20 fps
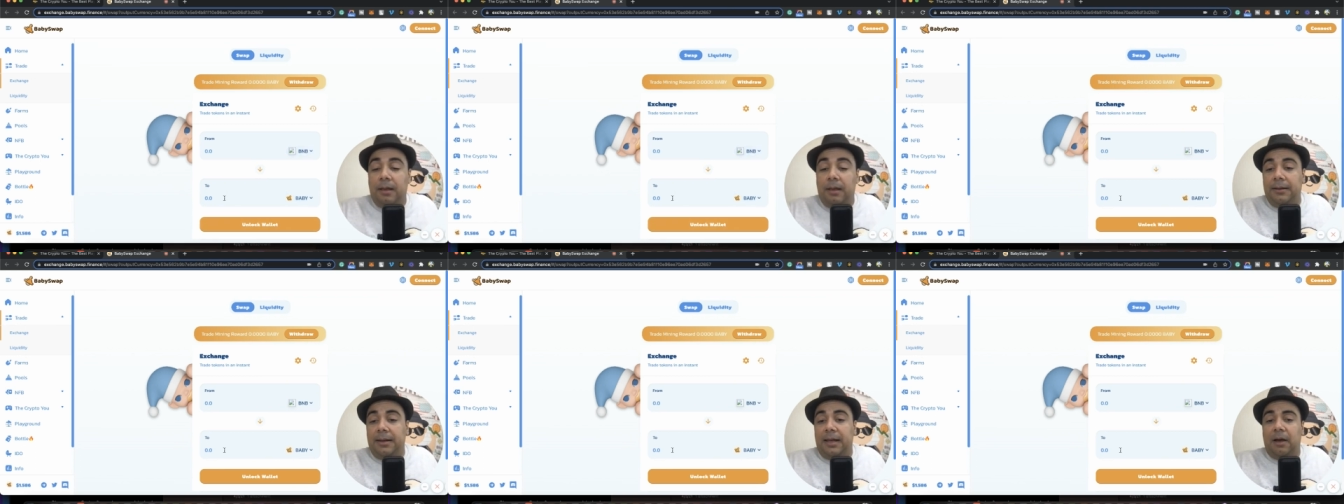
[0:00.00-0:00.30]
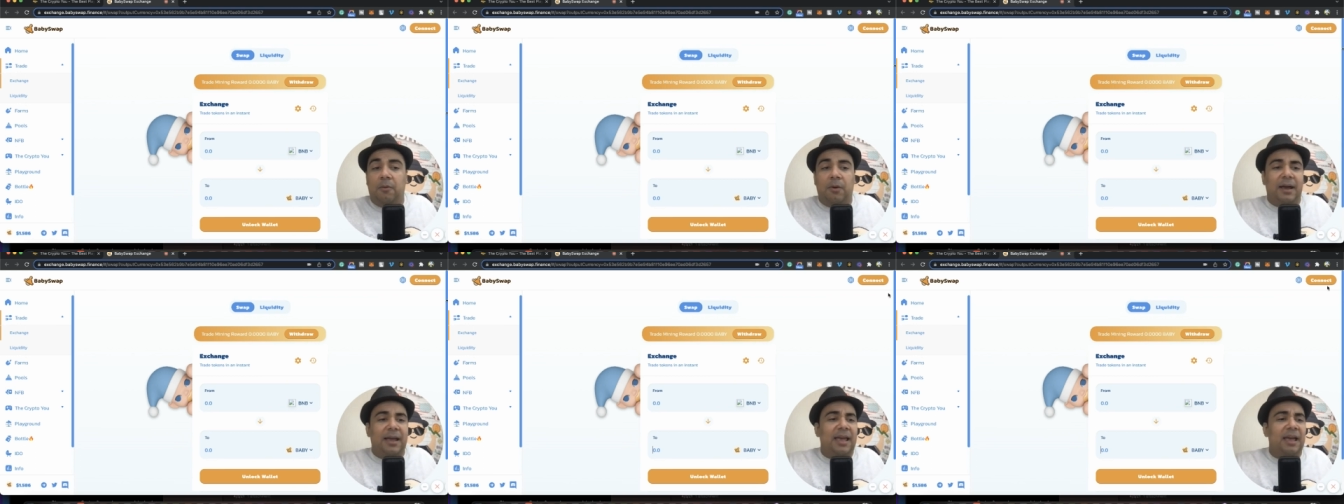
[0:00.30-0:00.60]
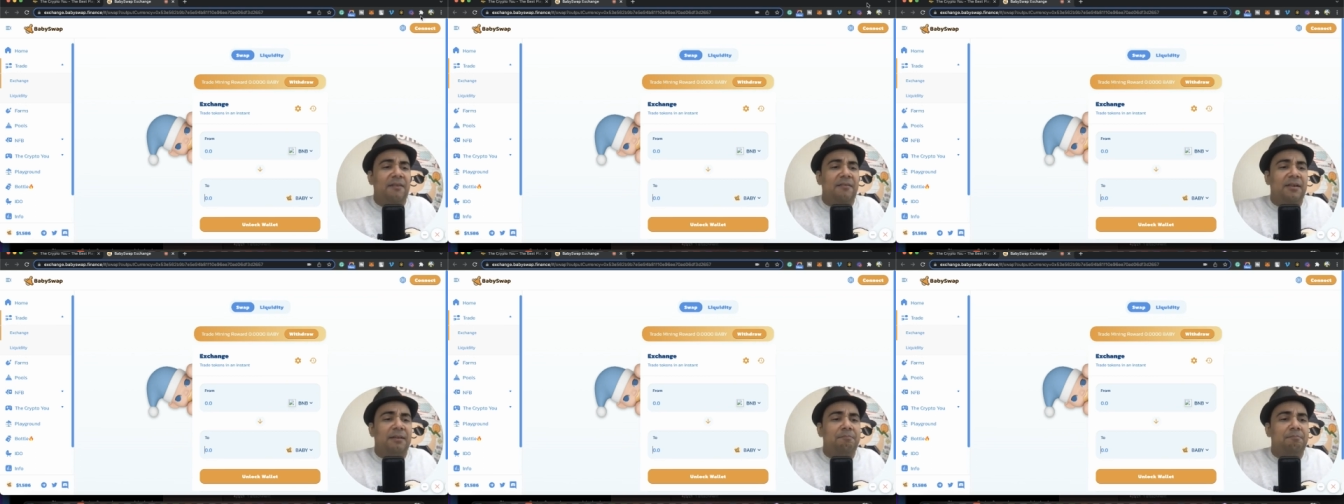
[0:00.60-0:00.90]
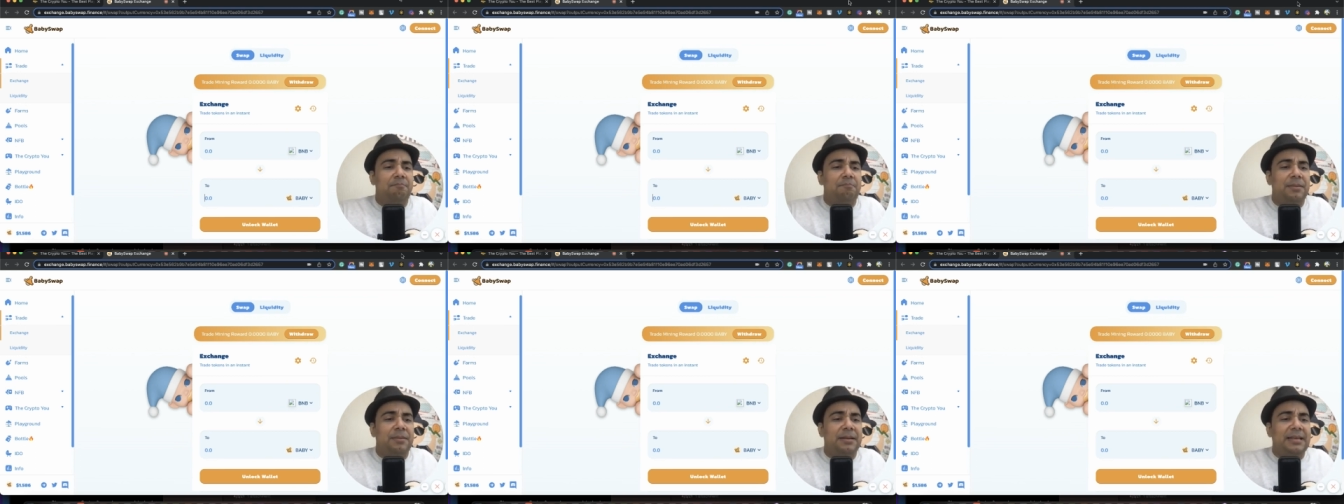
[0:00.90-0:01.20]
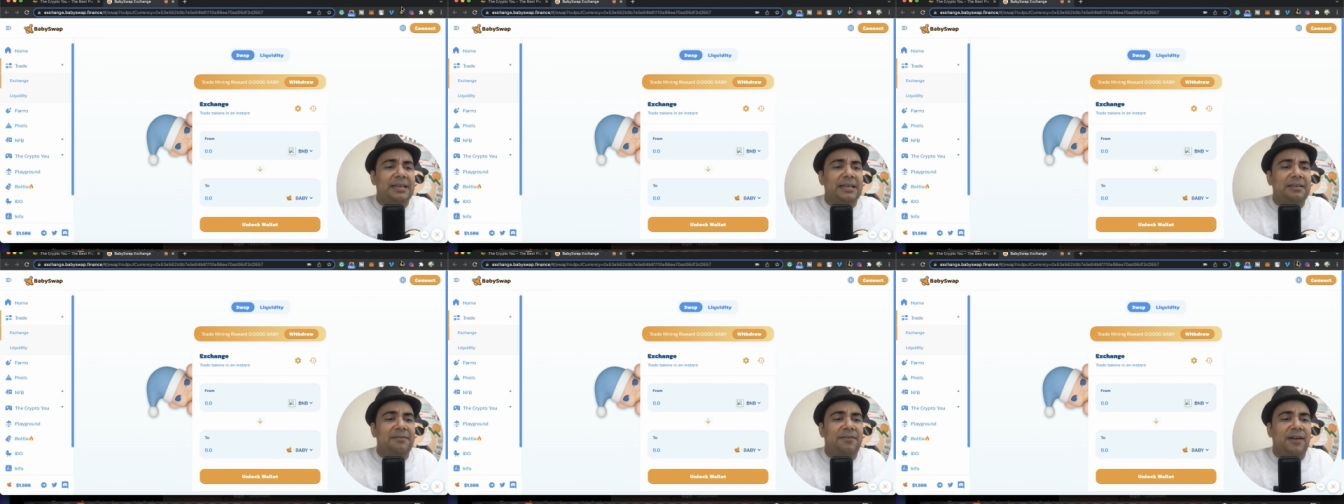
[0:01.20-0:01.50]
Now I have, I
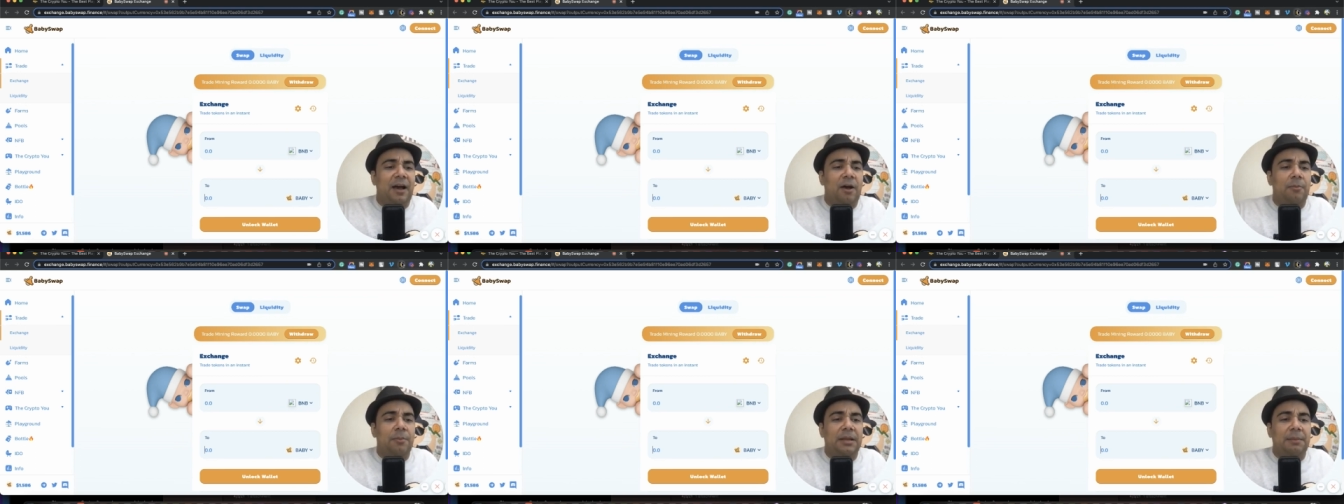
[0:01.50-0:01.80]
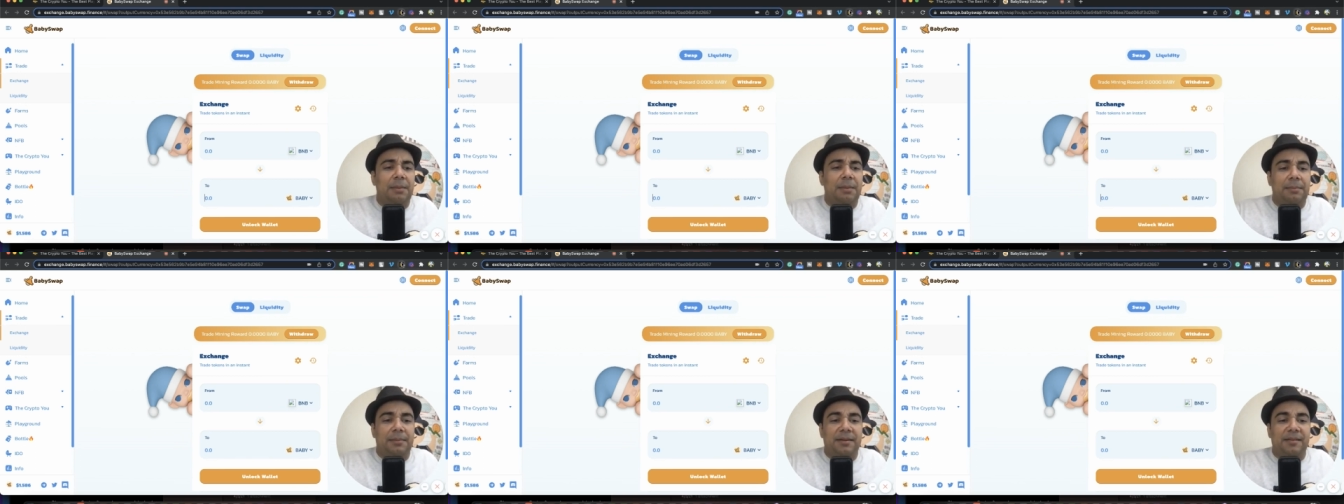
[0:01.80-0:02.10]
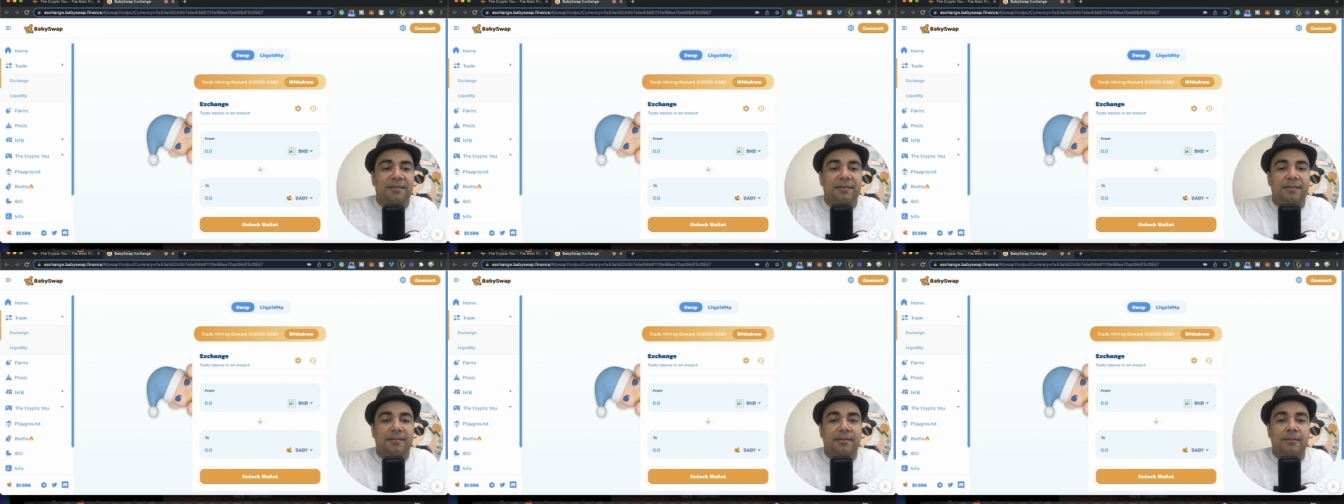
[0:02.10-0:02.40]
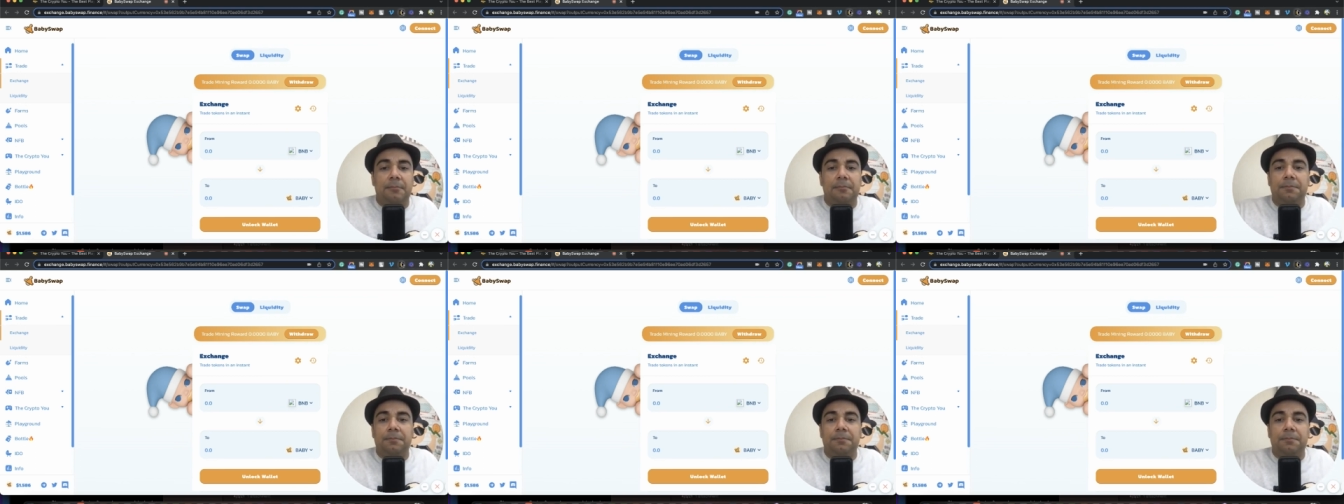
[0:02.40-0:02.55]
believe, how many babies?